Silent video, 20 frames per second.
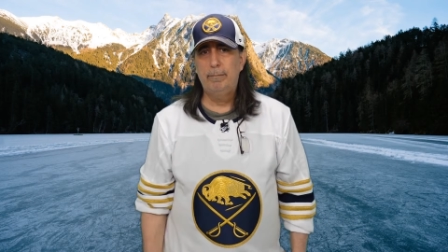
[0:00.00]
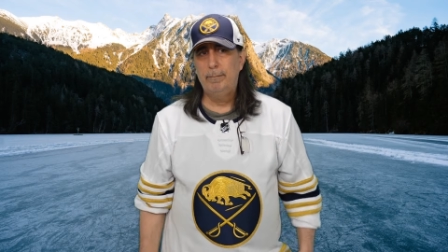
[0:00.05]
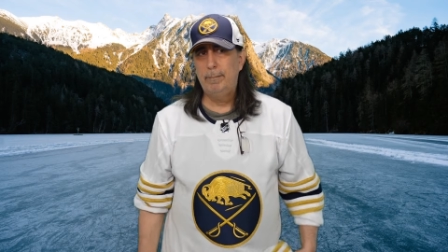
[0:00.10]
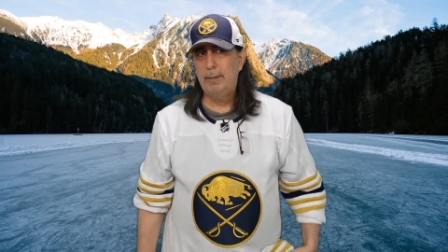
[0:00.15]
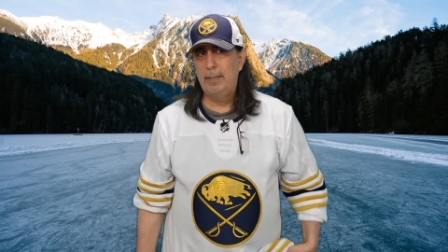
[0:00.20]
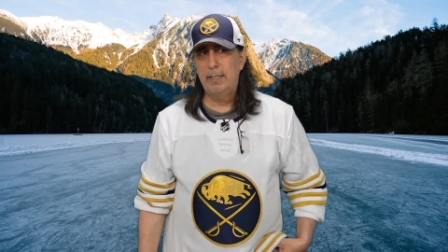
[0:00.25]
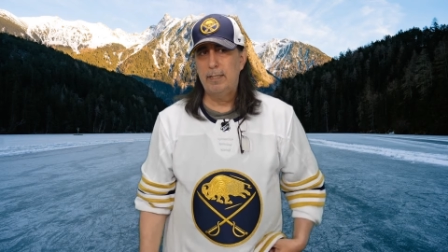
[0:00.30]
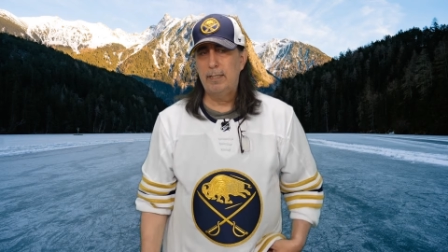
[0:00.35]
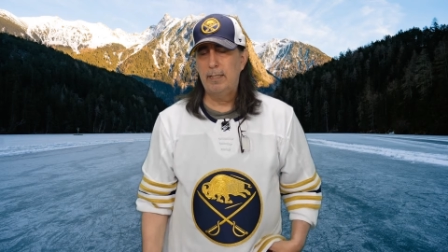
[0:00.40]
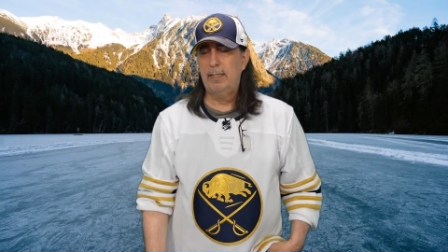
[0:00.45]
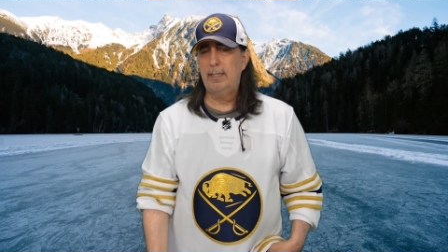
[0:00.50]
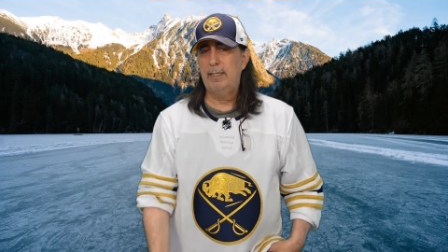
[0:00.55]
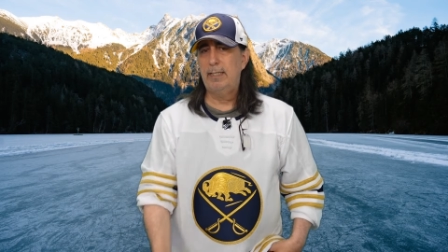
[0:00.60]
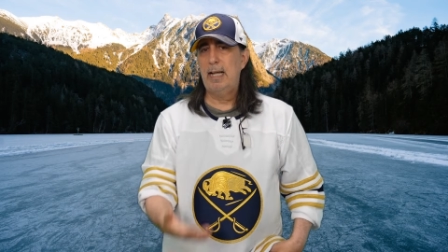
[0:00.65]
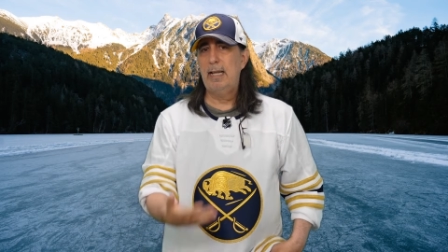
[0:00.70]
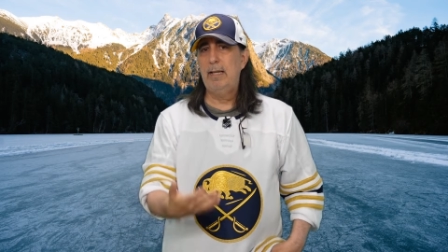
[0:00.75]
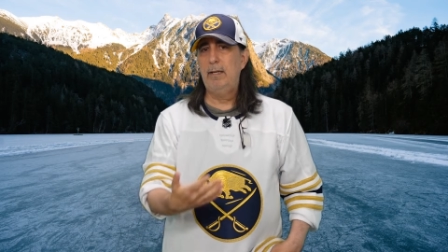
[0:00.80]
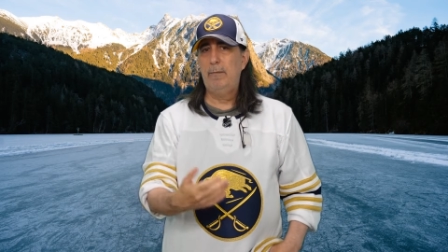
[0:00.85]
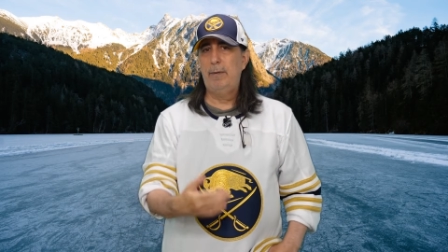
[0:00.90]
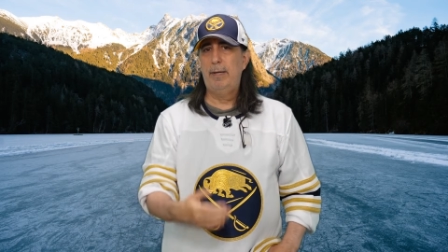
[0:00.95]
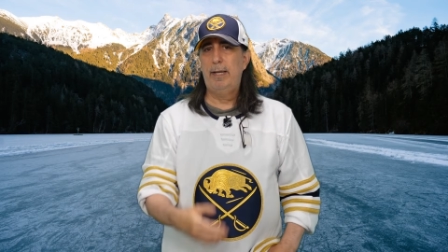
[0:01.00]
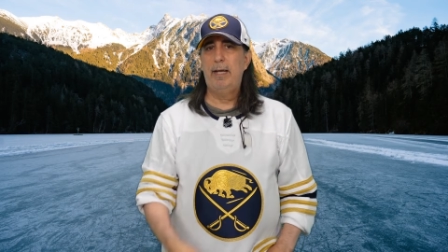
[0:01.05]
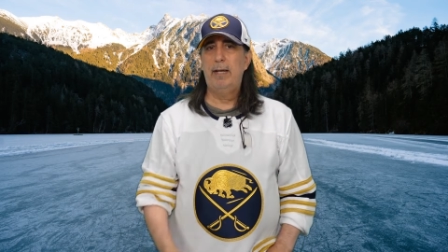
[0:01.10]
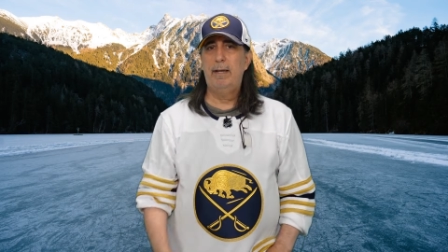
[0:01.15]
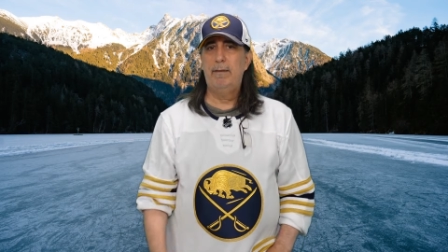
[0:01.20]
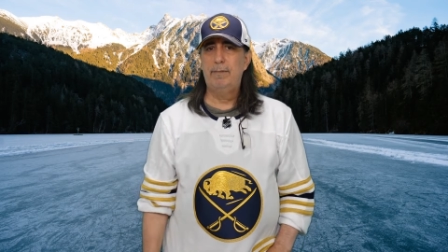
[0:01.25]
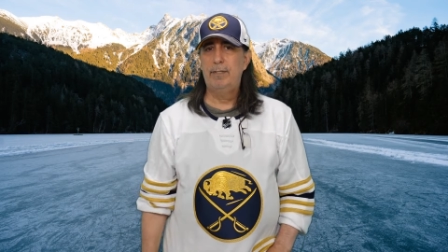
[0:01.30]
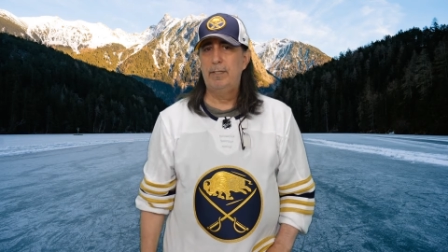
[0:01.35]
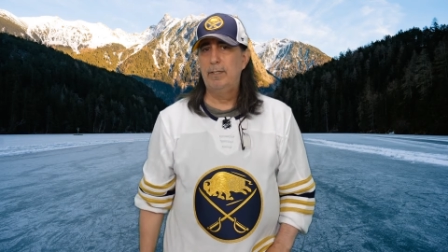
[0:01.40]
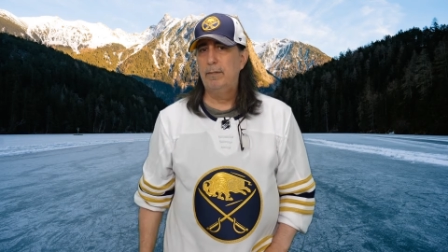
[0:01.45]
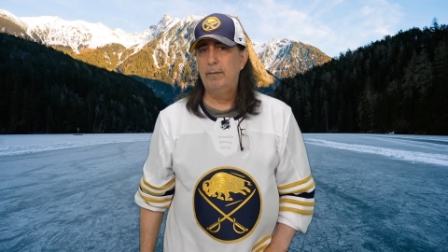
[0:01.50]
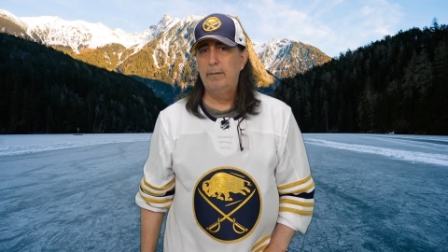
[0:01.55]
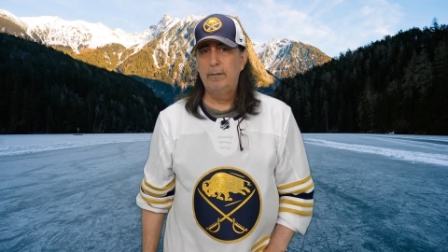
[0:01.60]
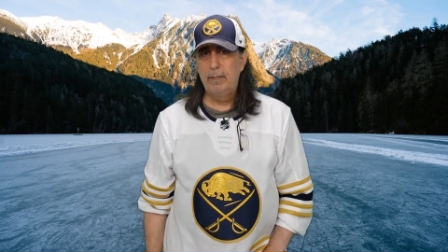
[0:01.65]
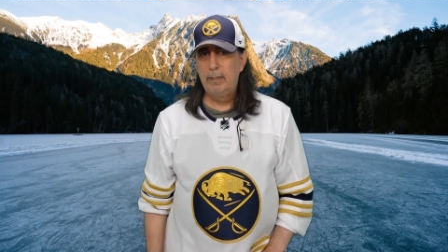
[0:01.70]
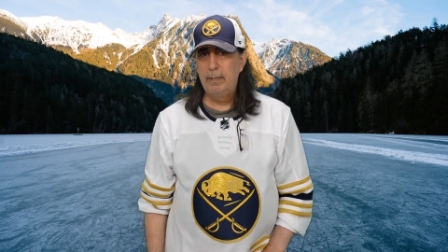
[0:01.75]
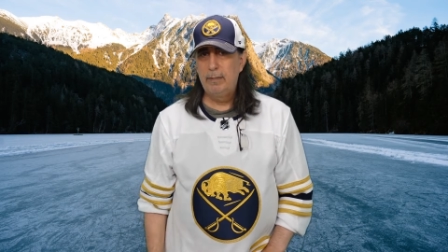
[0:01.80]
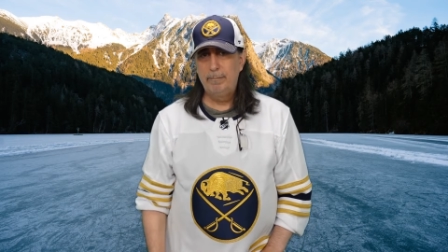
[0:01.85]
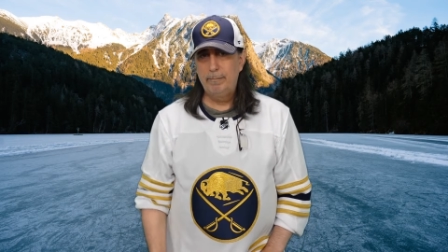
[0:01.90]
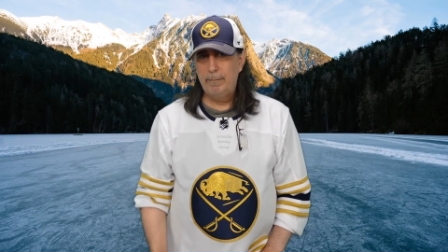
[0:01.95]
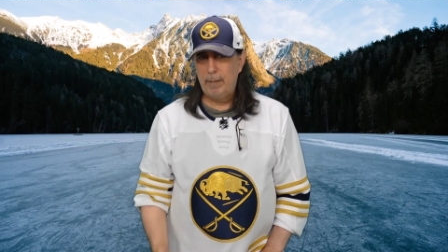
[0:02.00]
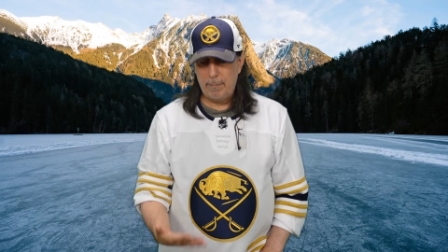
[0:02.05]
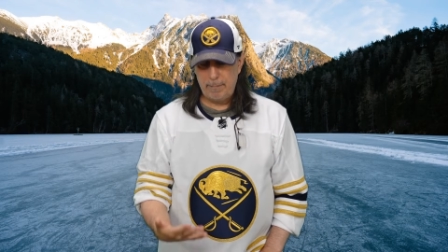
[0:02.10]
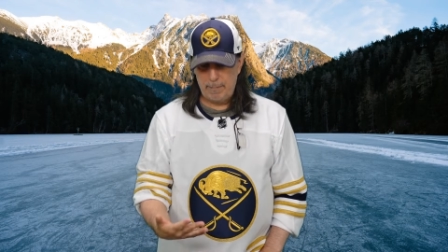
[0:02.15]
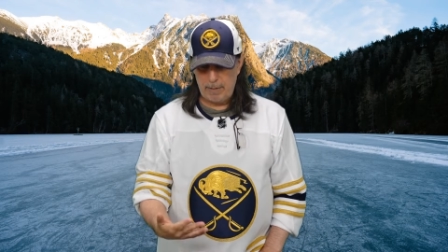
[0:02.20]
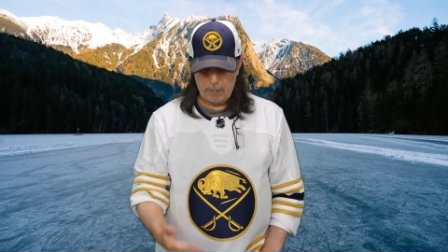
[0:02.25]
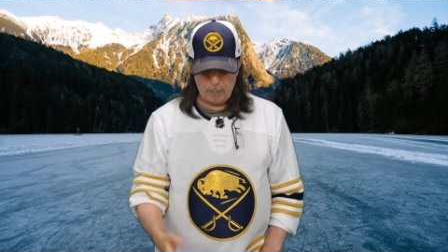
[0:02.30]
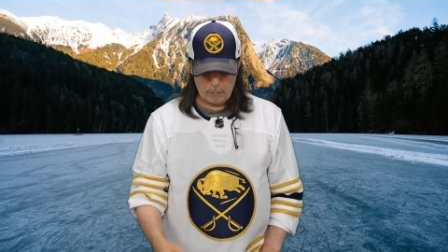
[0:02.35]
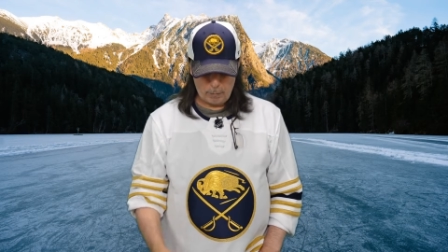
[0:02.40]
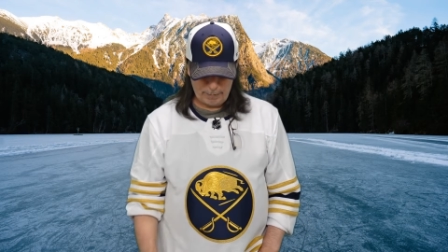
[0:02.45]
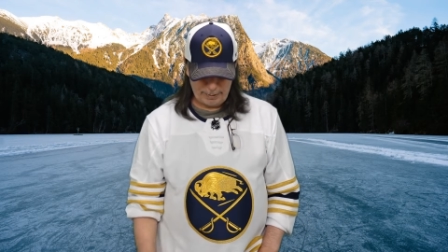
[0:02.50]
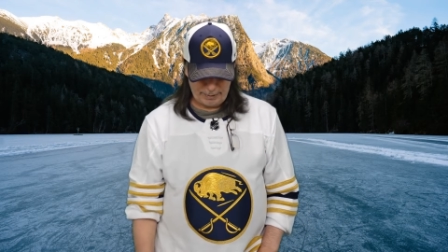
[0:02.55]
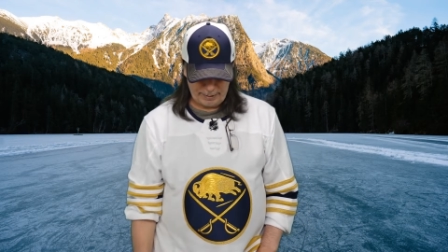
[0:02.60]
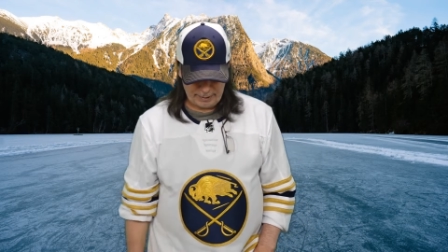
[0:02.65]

because of the talent we have. So I'm not worried